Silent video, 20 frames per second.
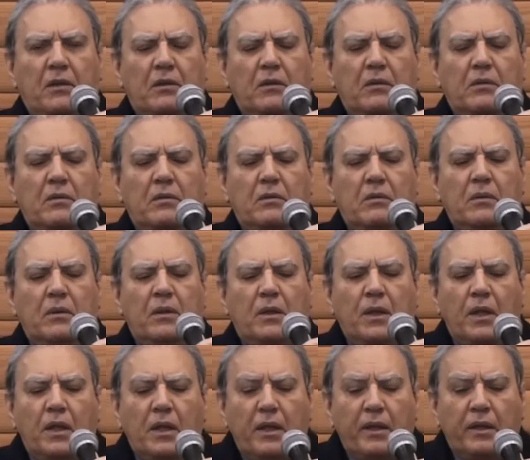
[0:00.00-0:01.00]
looked
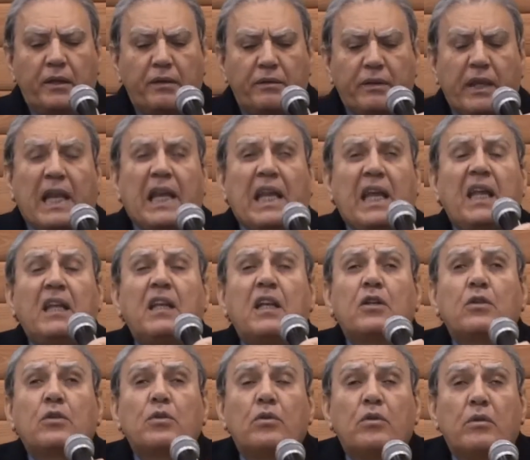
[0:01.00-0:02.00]
again.
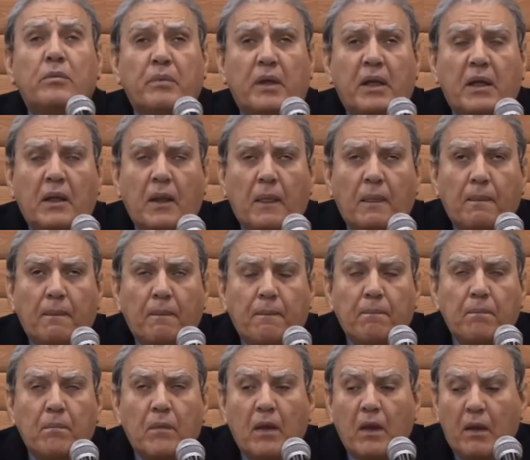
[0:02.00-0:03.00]
The lady
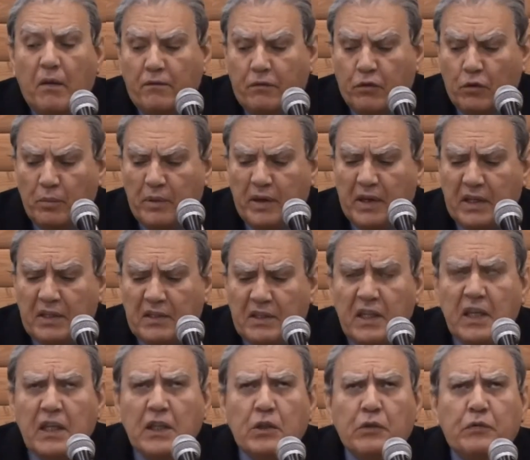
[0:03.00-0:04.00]
told me,
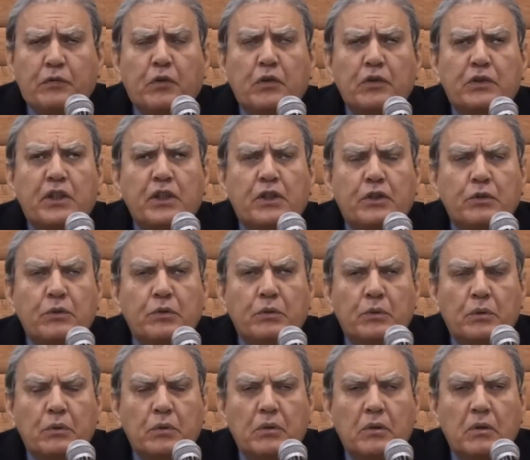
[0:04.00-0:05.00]
from 18 to
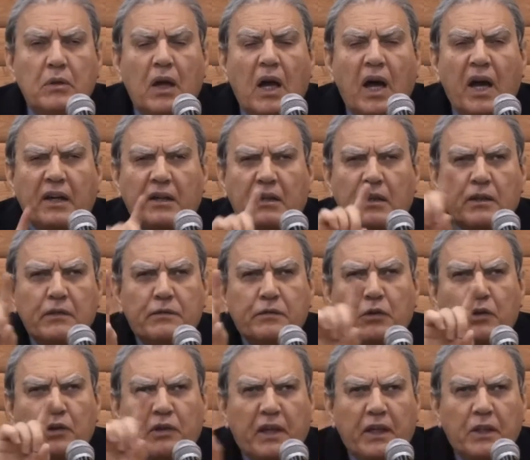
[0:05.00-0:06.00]
42,
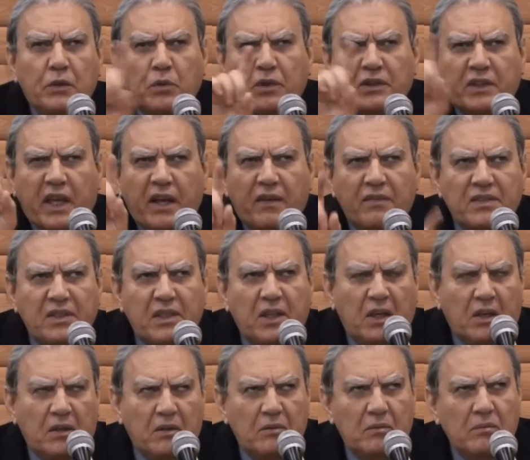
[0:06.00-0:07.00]
I cannot
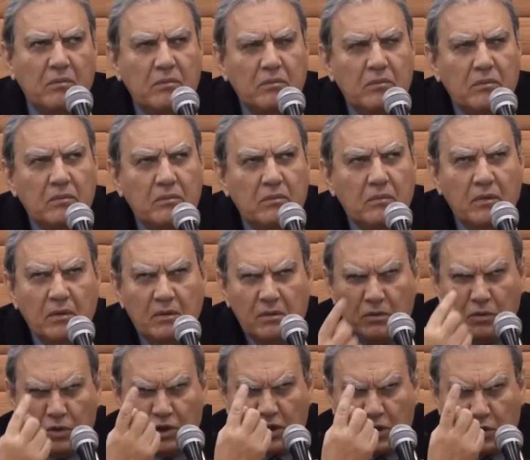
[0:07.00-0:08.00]
forget what I had seen.
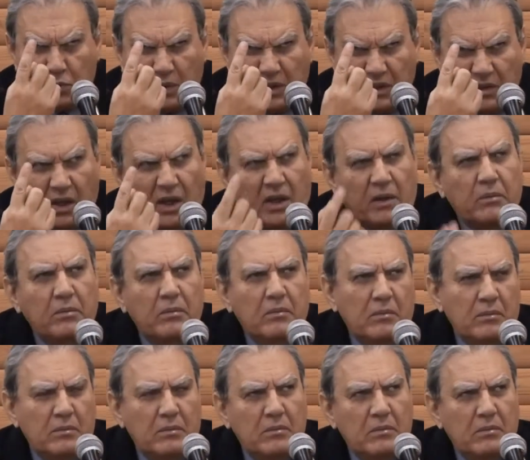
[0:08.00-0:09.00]

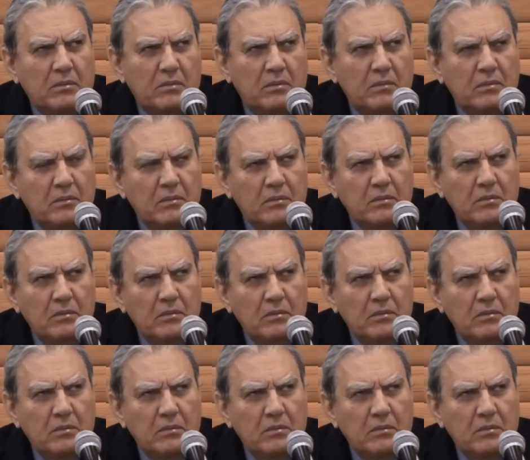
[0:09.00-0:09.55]
Just one time.